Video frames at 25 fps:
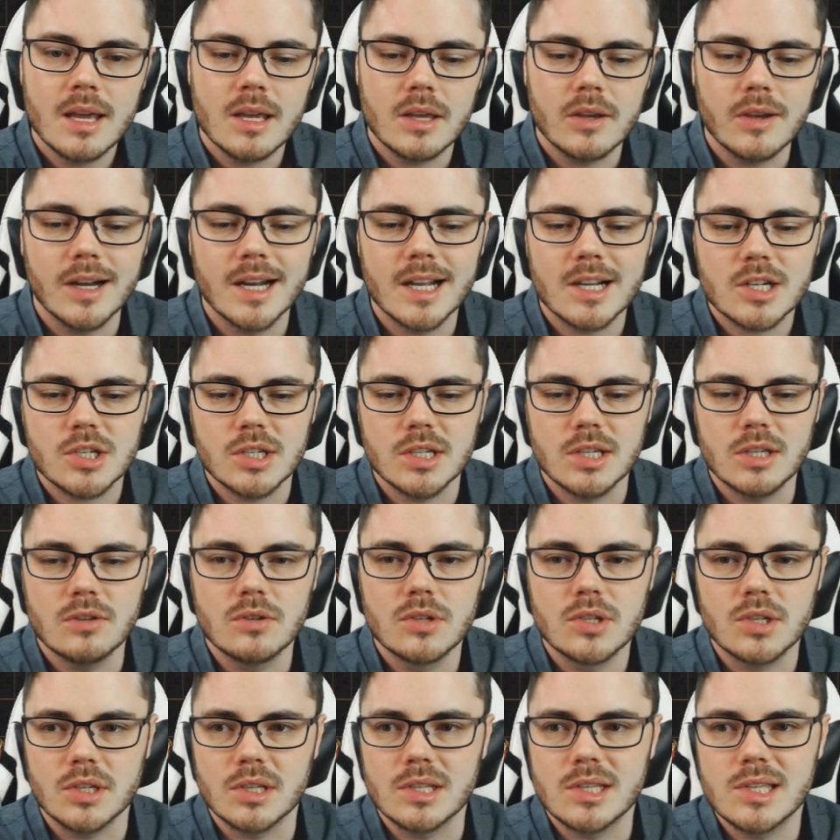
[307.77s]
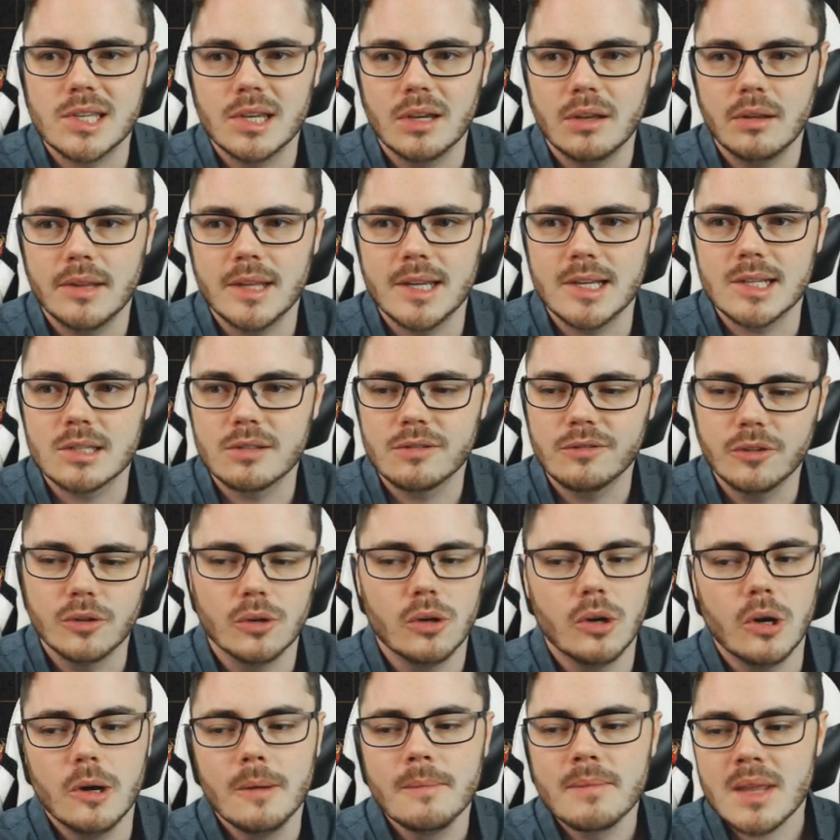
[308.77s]
You can actually usually sell these
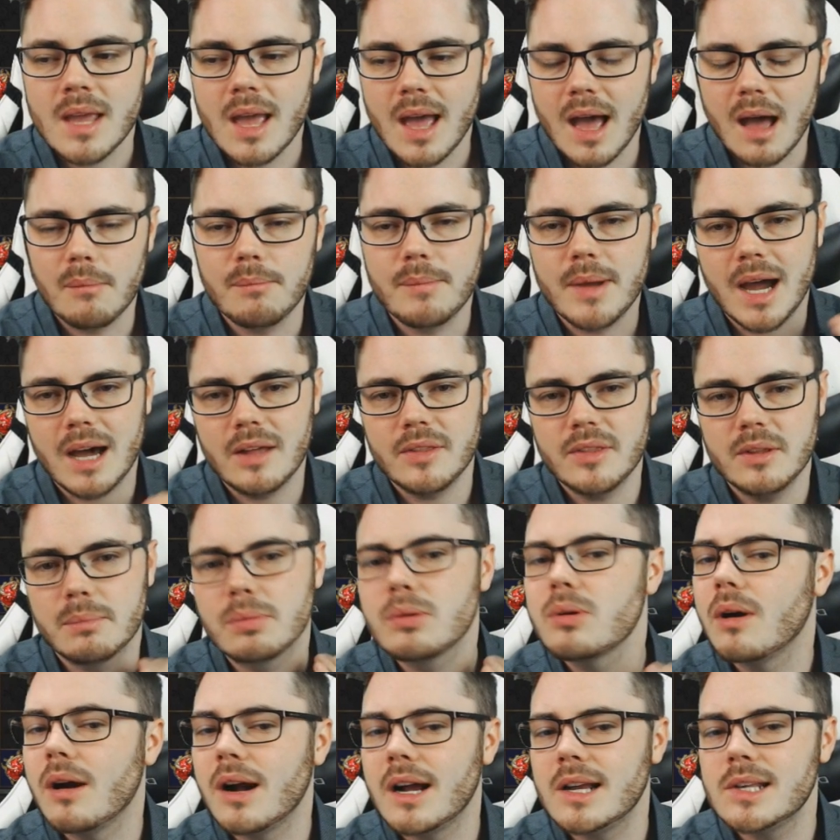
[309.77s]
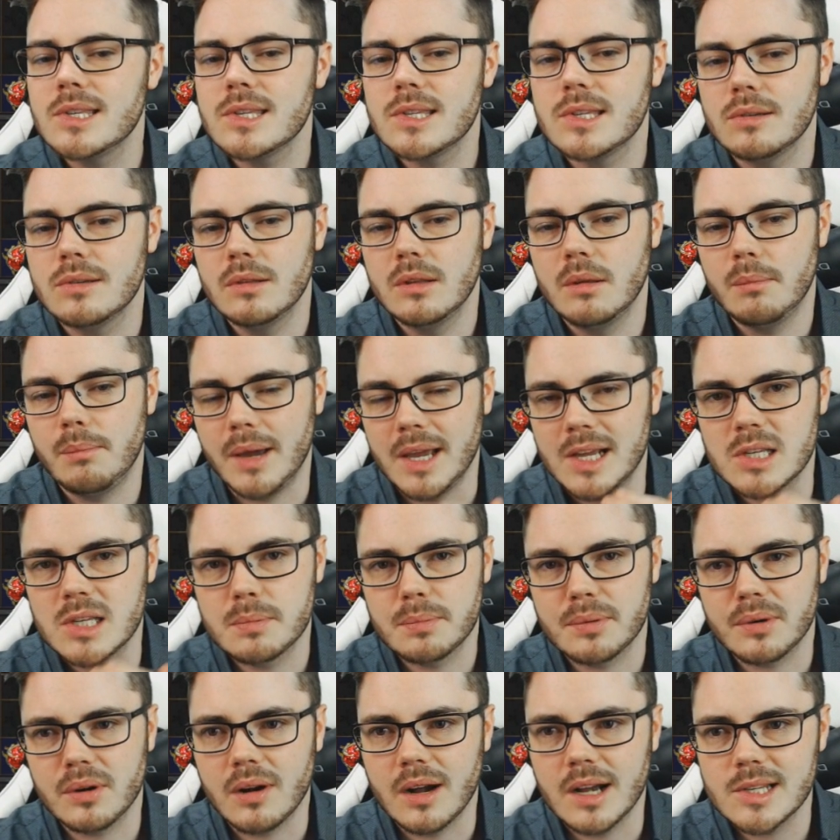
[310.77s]
for about the price, the base
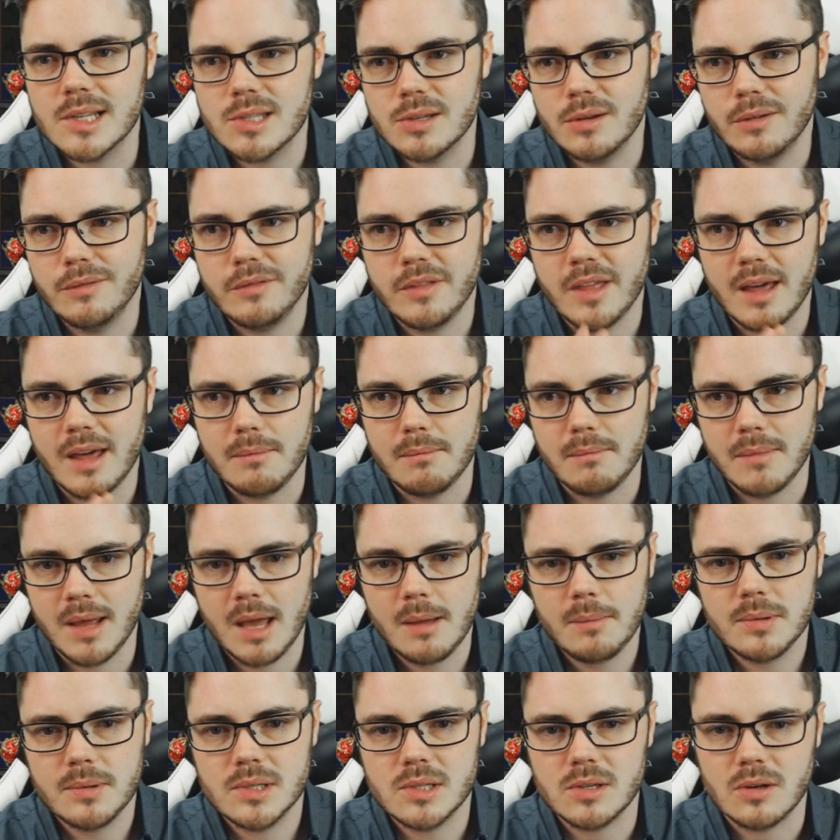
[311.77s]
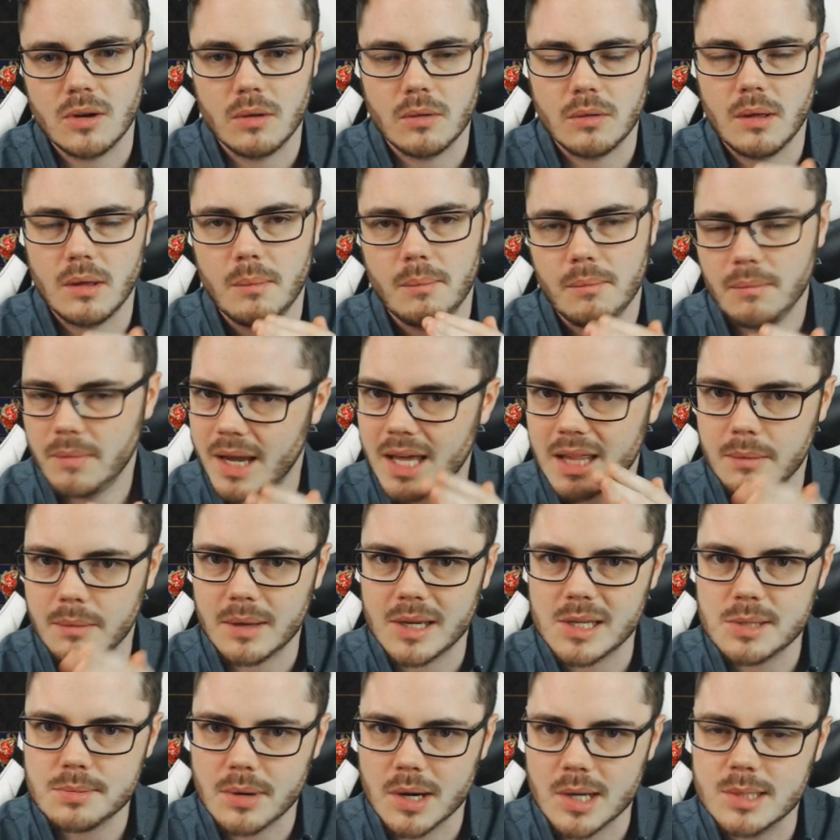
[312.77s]
price of that map, so about the
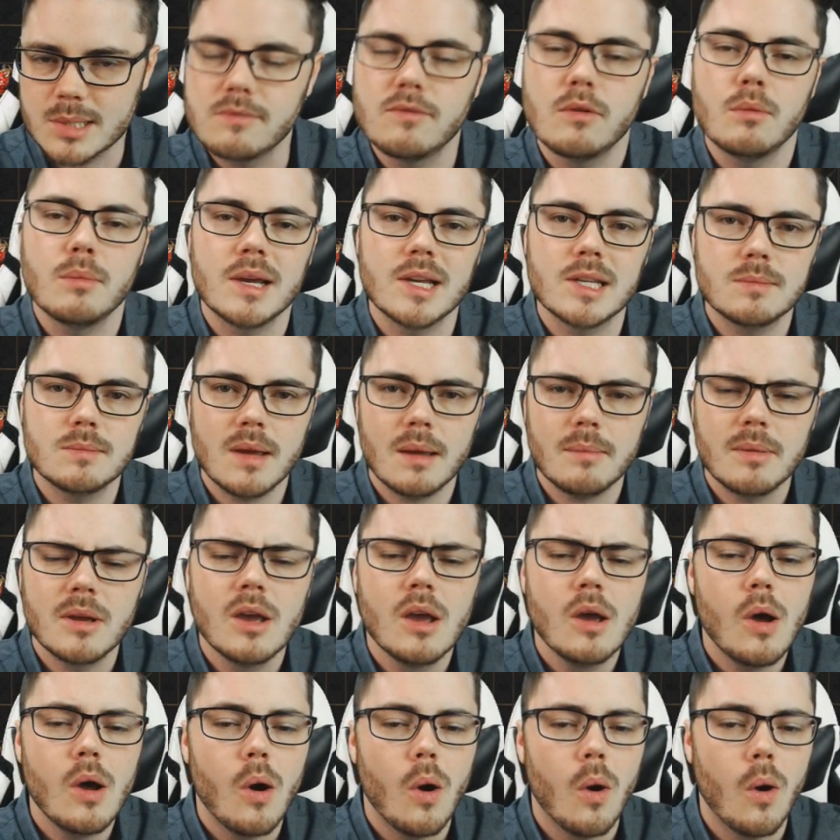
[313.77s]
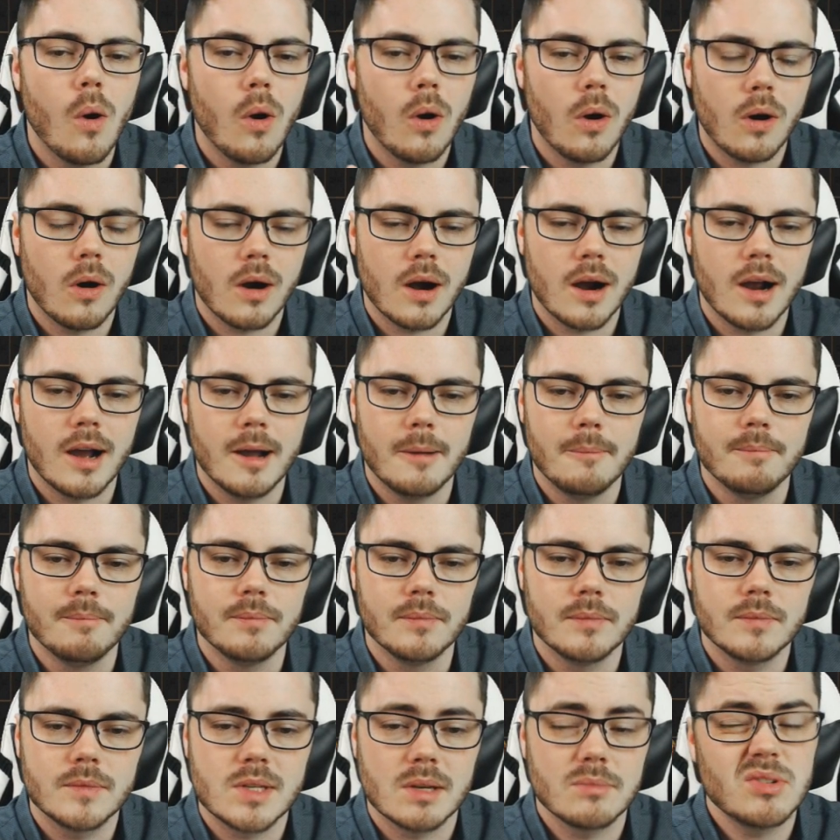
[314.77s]
base price of a maze map, or
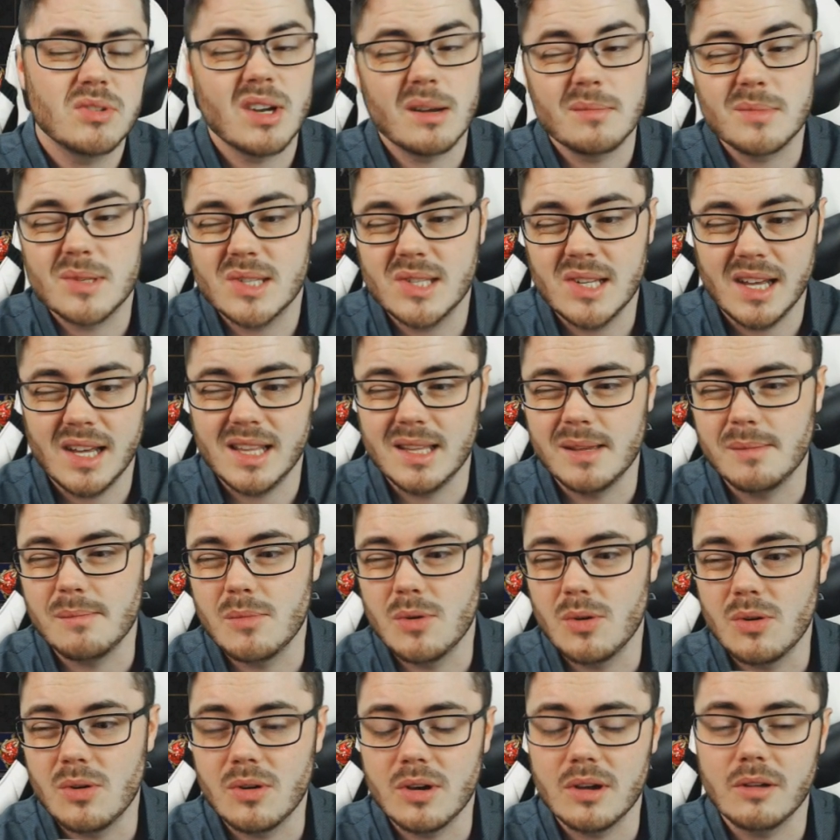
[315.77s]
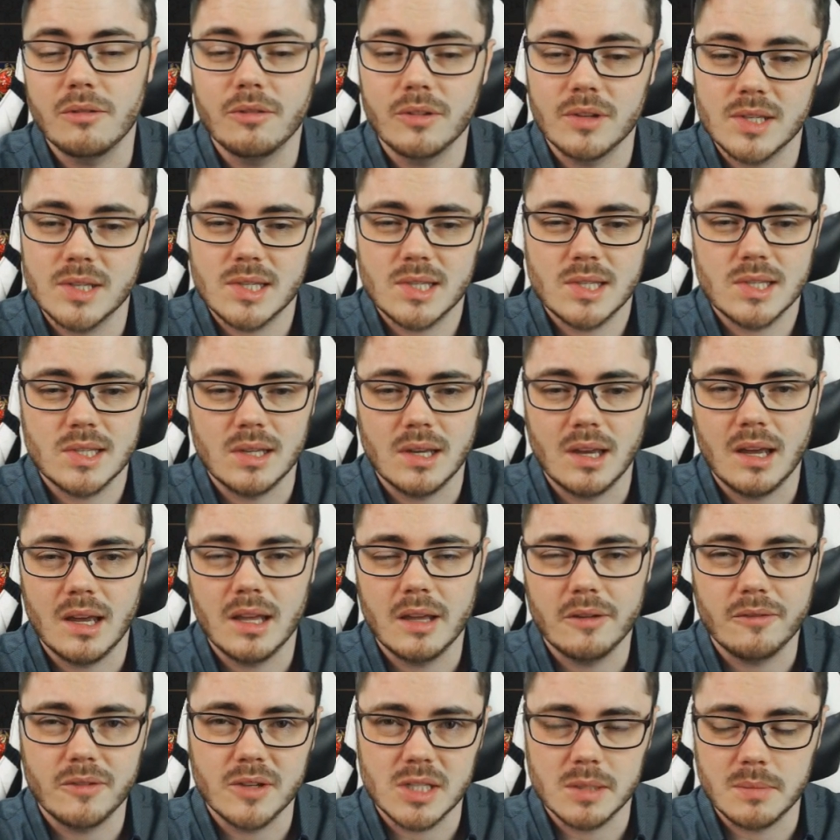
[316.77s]
sometimes slightly more if it's
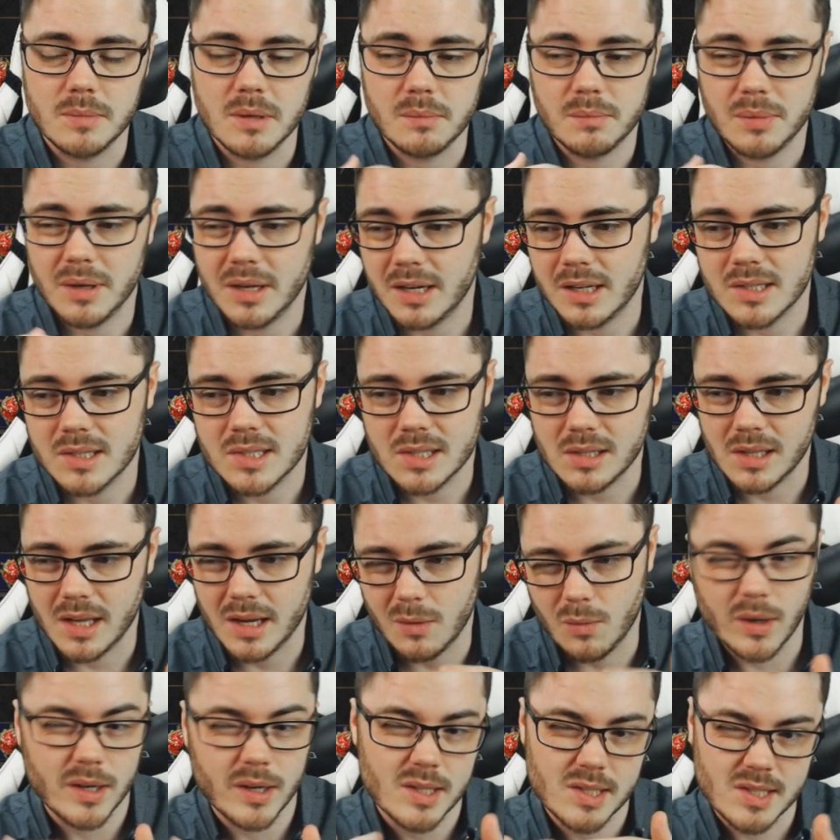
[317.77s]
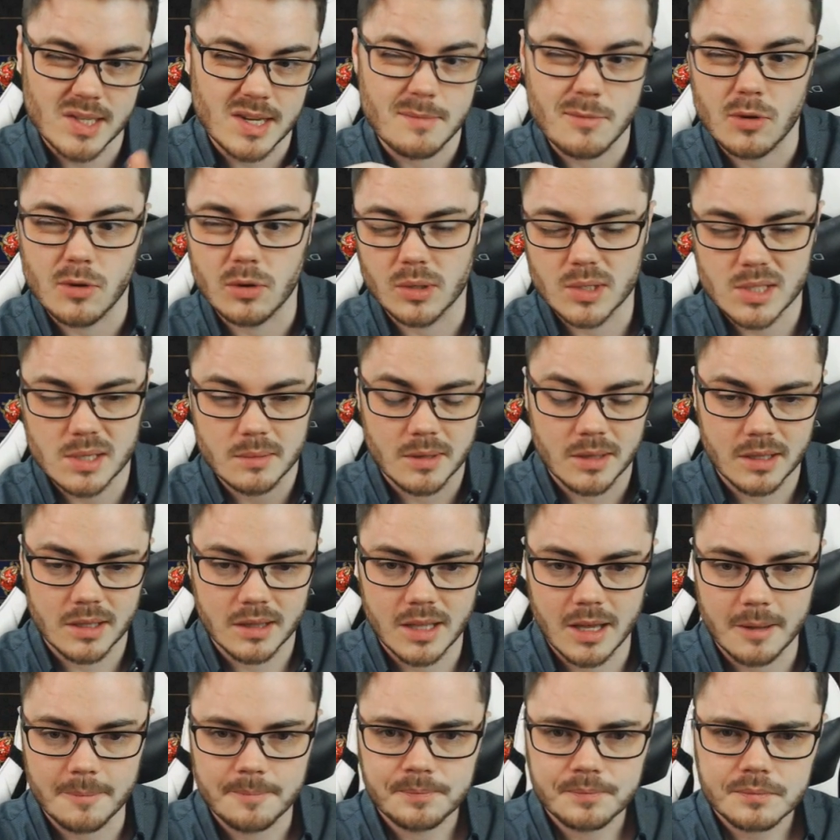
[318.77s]
a bit better, so like 1C more or something like
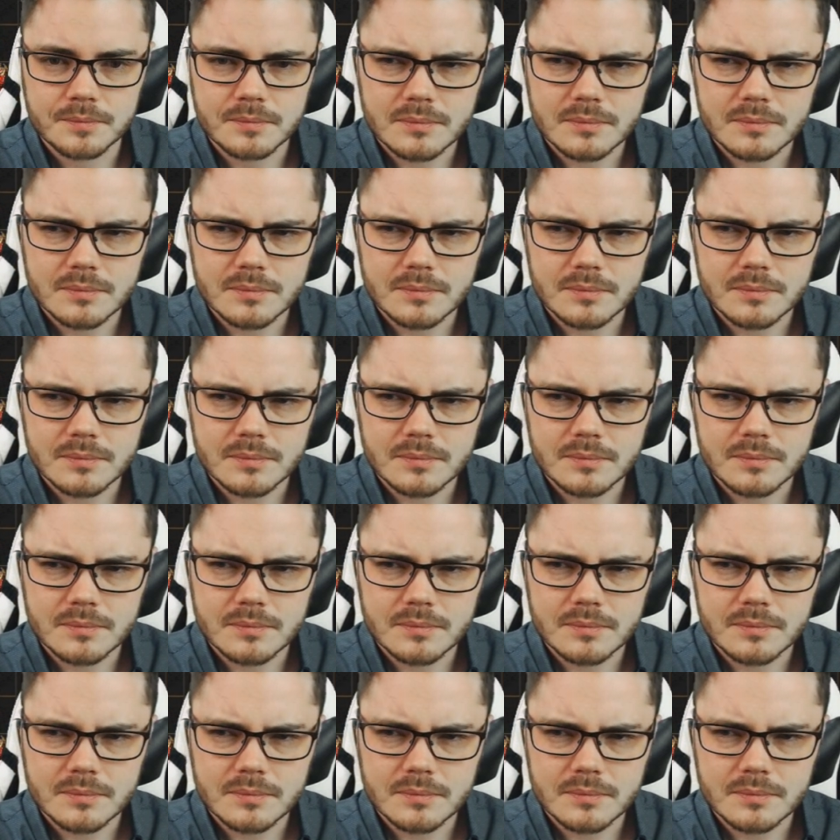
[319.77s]
that.